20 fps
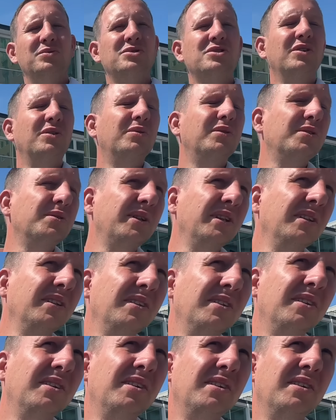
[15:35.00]
so what then?
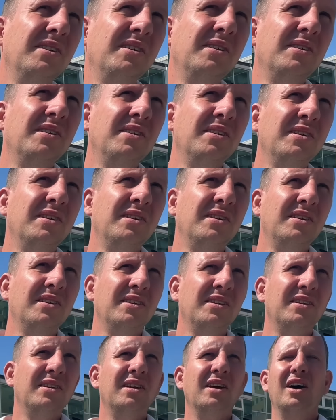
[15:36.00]
Outside a
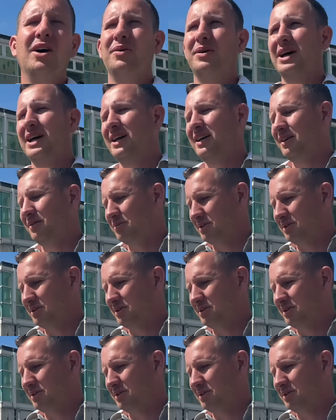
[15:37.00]
police oh, station. A police